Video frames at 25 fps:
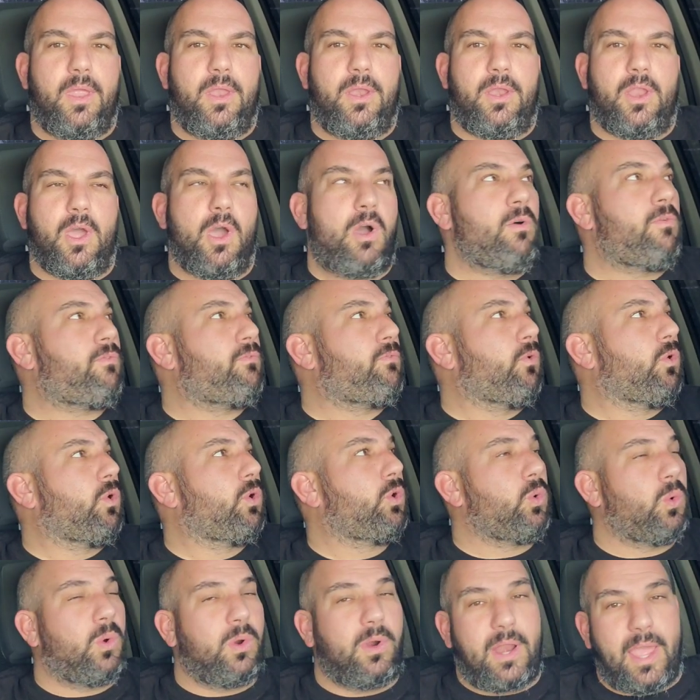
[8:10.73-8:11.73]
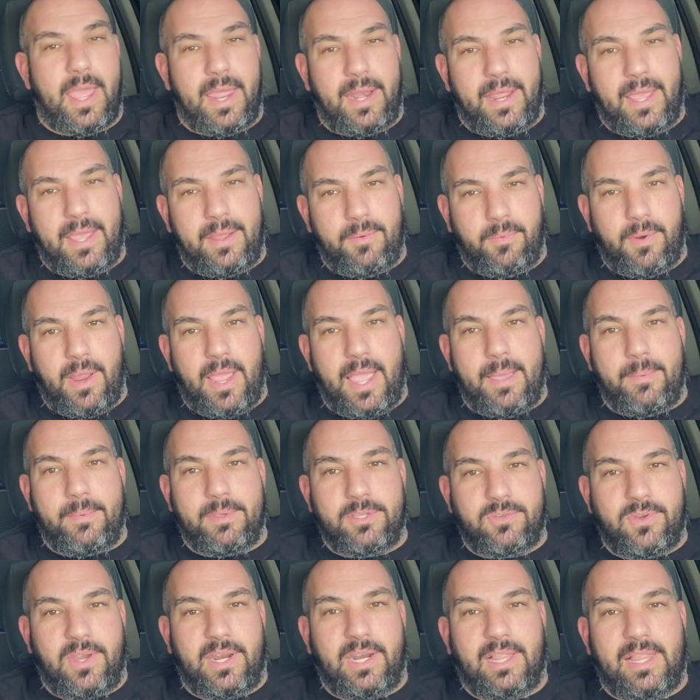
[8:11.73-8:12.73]
No four-door NA Ram
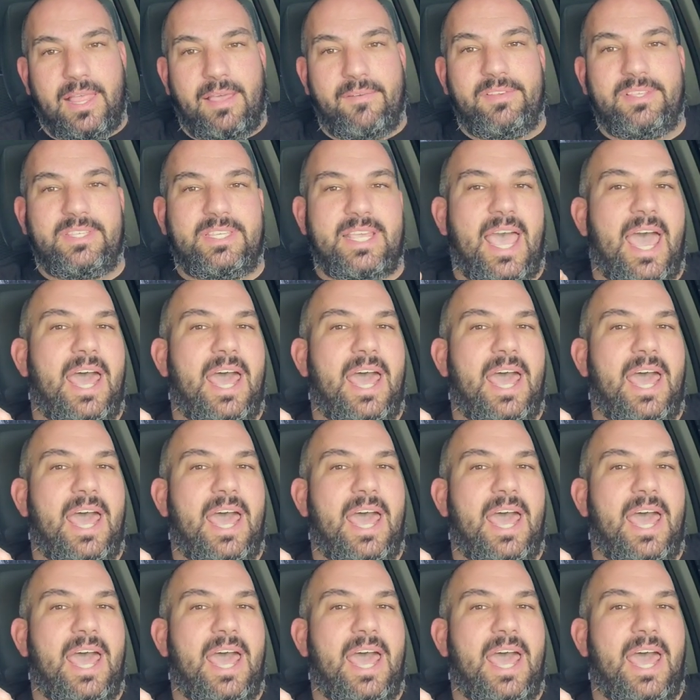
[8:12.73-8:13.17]
has ran 11s.